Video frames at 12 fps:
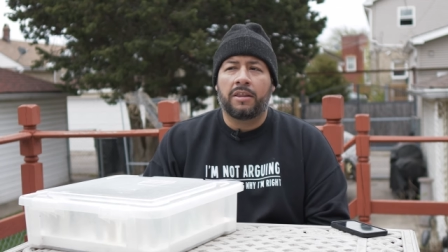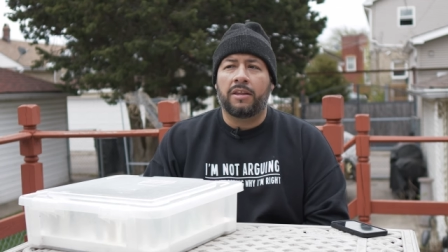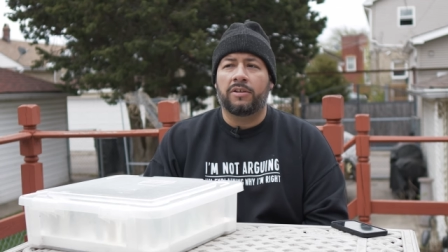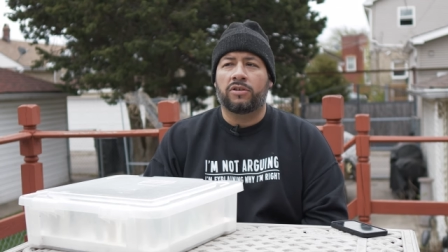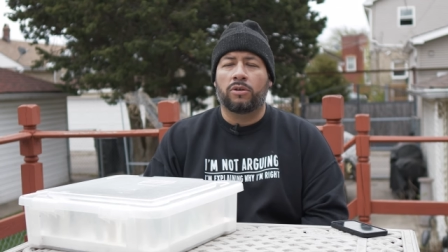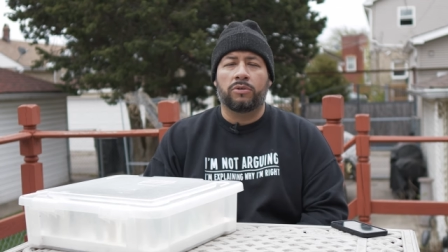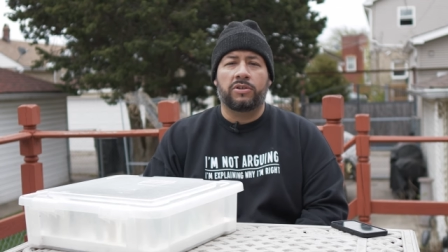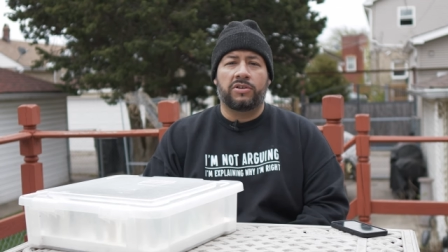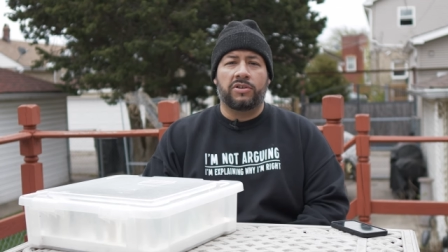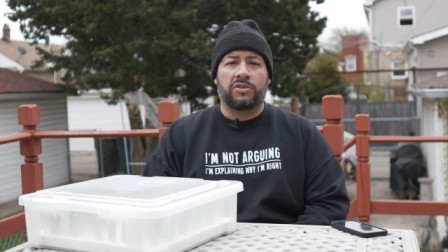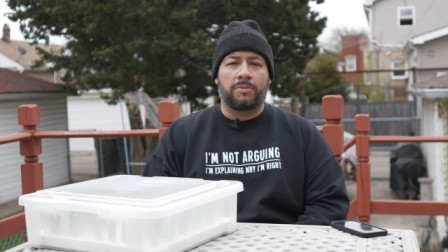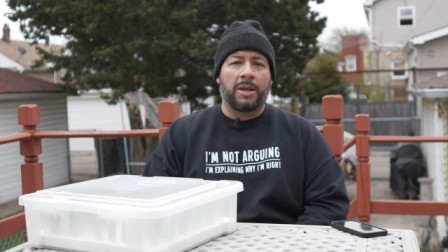this whole
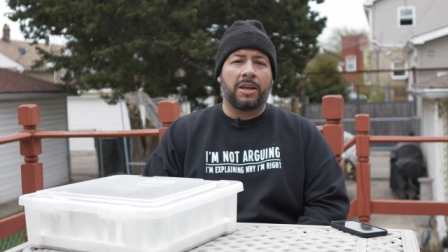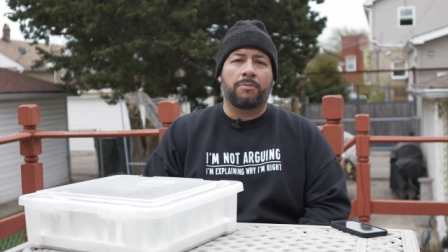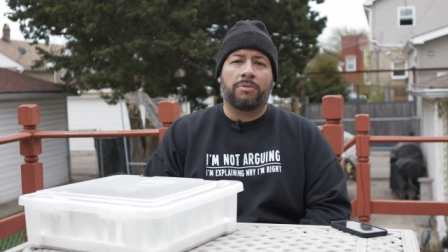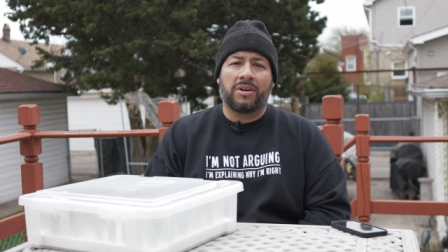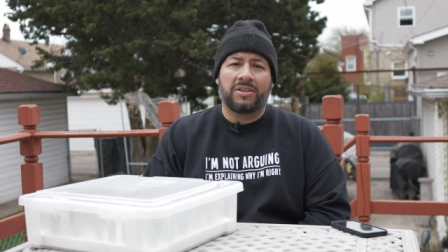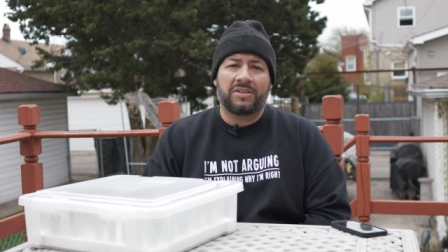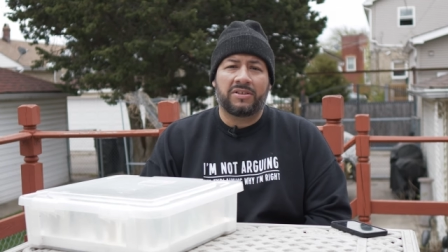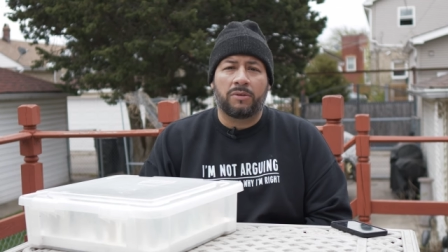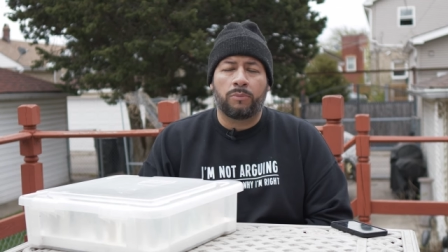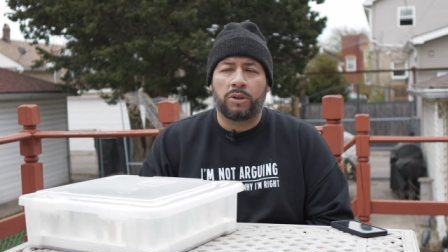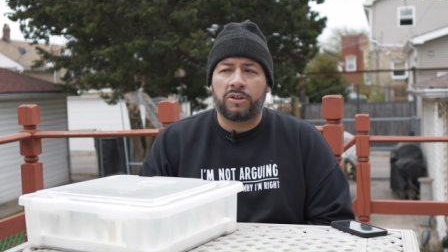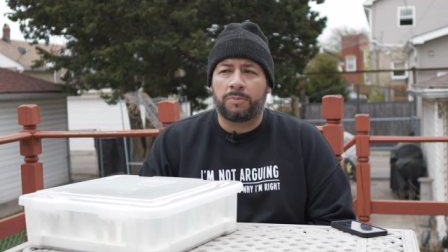decision-making process
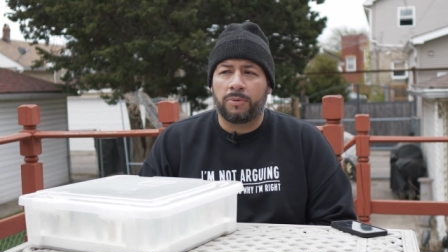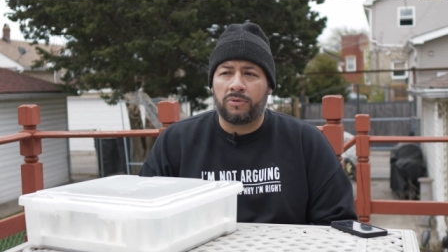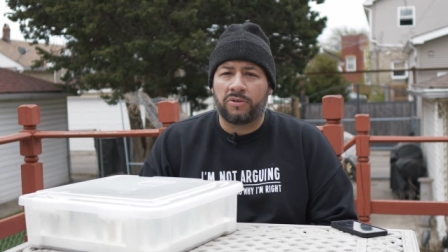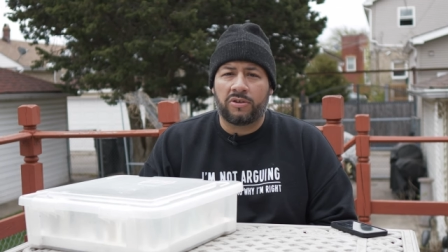on what spoons